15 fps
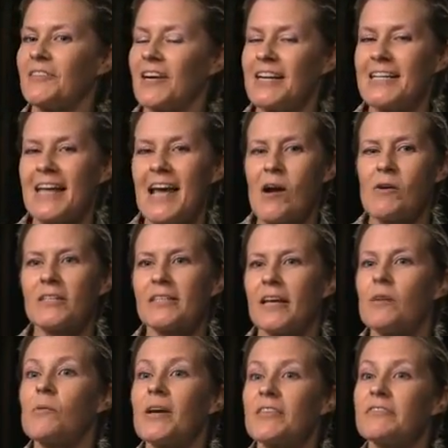right now and
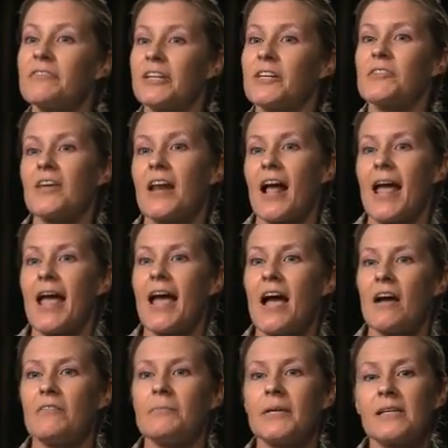take away the fear that I
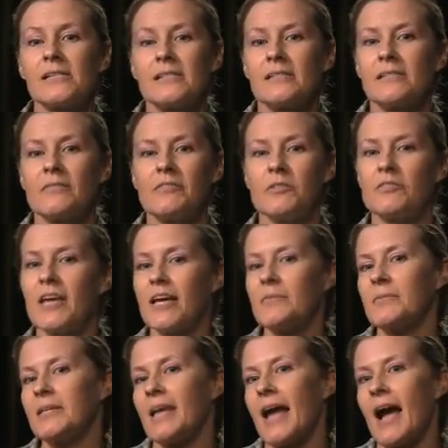have, because if you
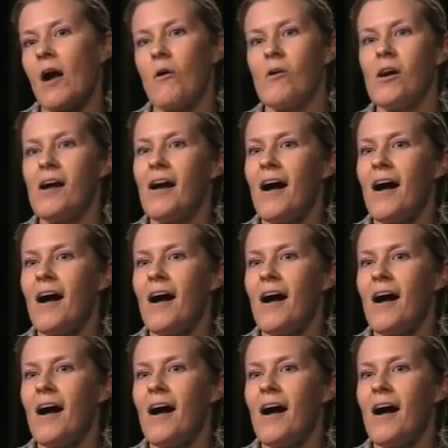take me now,